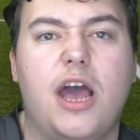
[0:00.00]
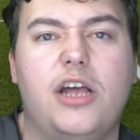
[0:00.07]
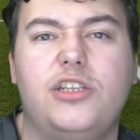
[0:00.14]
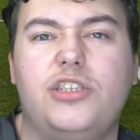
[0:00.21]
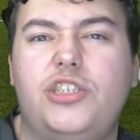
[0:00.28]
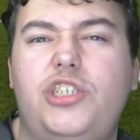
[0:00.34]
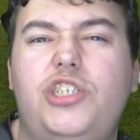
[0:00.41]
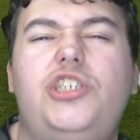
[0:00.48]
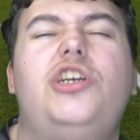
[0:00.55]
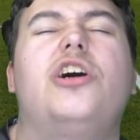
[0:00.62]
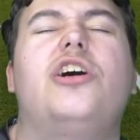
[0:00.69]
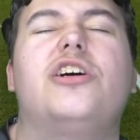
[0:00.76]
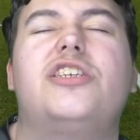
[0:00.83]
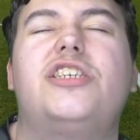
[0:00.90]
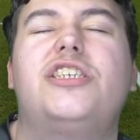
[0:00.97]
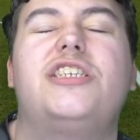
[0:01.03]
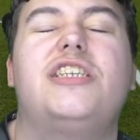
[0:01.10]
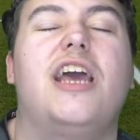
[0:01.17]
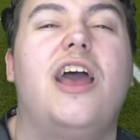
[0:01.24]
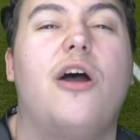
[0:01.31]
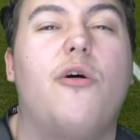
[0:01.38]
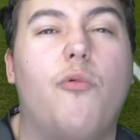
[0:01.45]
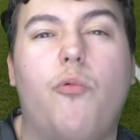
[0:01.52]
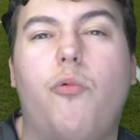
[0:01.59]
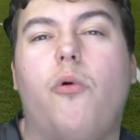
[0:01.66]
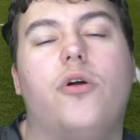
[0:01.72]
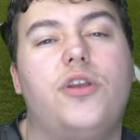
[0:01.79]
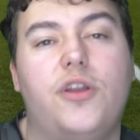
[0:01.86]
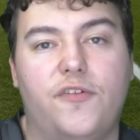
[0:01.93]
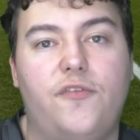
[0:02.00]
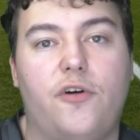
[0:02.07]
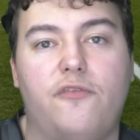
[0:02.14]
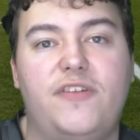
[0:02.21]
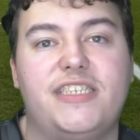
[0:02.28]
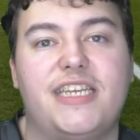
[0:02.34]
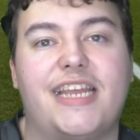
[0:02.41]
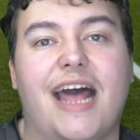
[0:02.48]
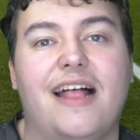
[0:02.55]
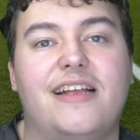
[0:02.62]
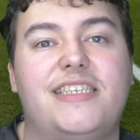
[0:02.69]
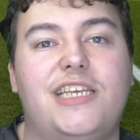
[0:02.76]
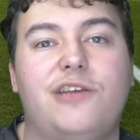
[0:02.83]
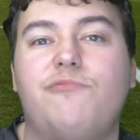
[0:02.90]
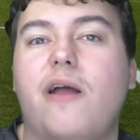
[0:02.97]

And just wonderful physicality.